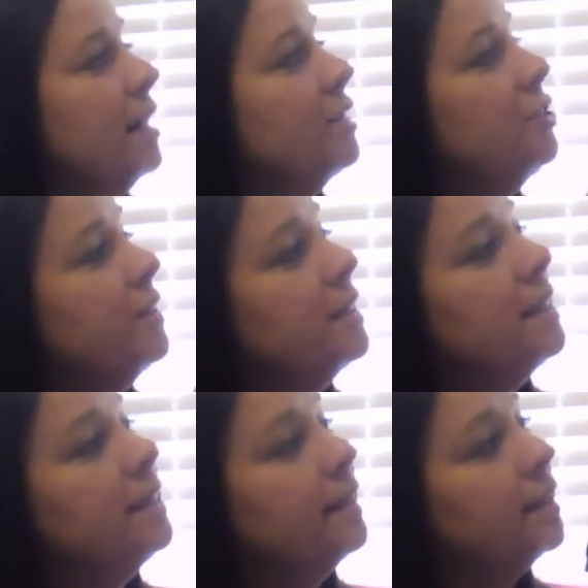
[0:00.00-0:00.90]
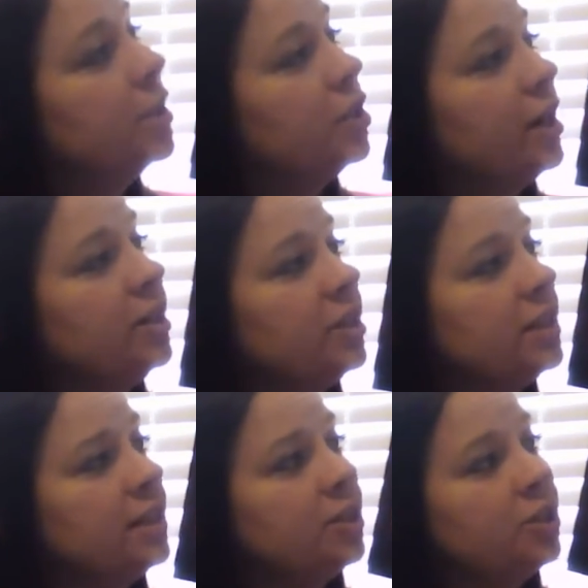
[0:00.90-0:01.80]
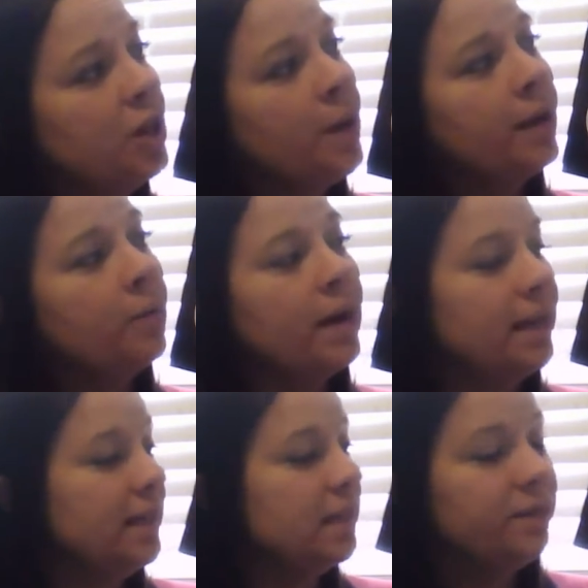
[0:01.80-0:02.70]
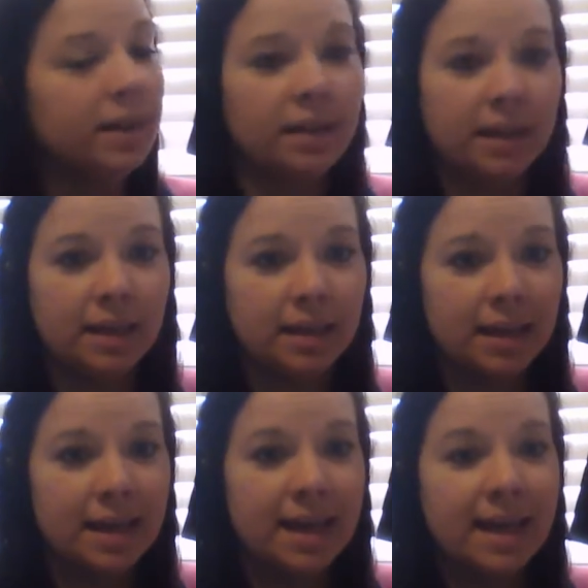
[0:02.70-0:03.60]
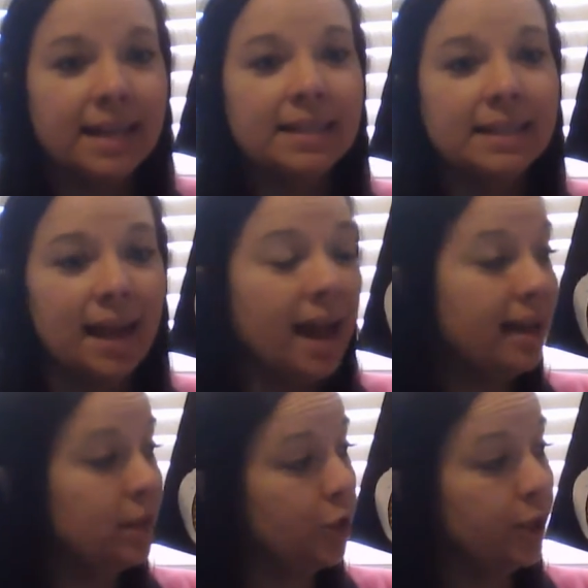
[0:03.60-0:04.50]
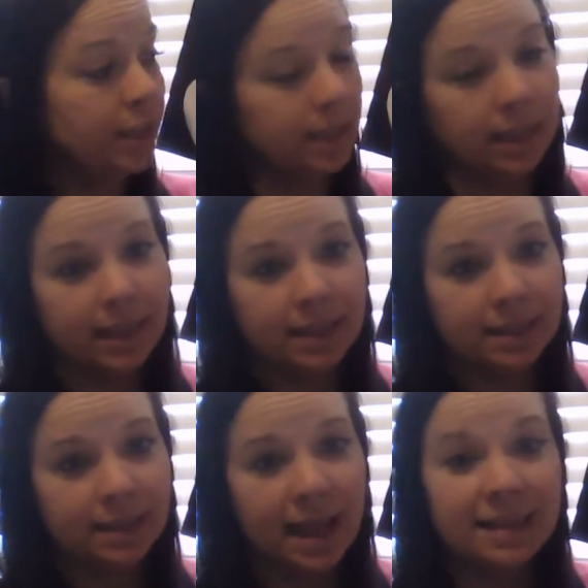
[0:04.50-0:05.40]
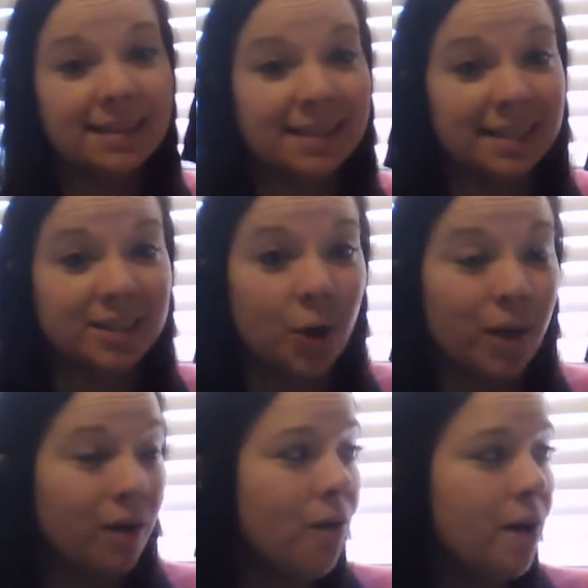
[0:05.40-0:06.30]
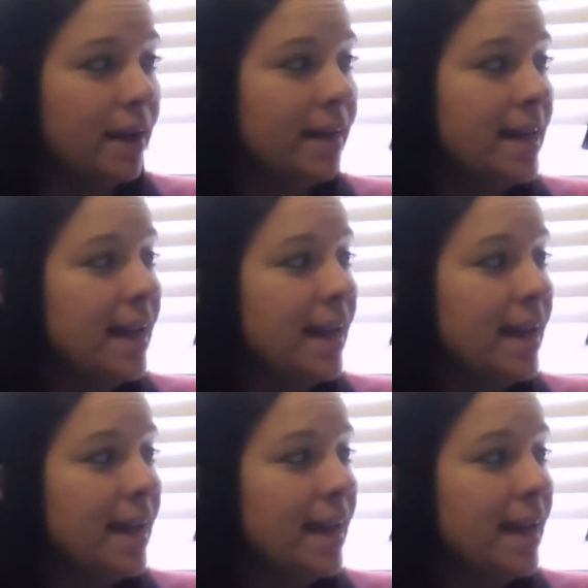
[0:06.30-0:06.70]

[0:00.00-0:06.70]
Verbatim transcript: As you can see in the illustrations, it's showing what he's feeling inside the chrysalis as this is going on.